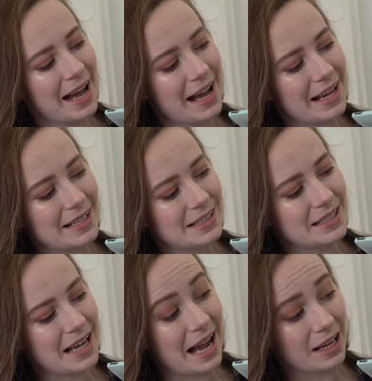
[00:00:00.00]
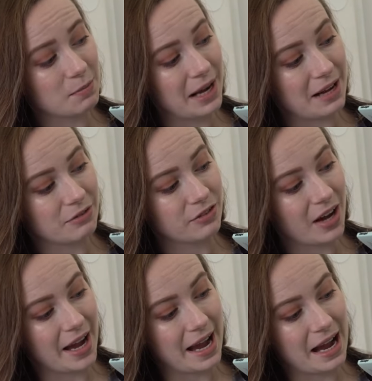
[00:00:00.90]
And Aftermath,
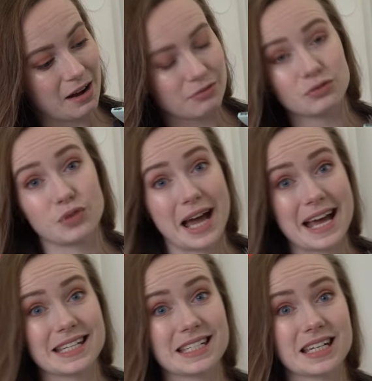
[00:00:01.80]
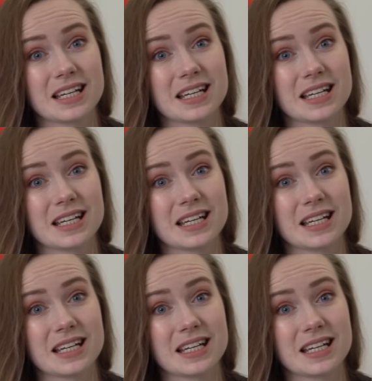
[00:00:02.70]
I have read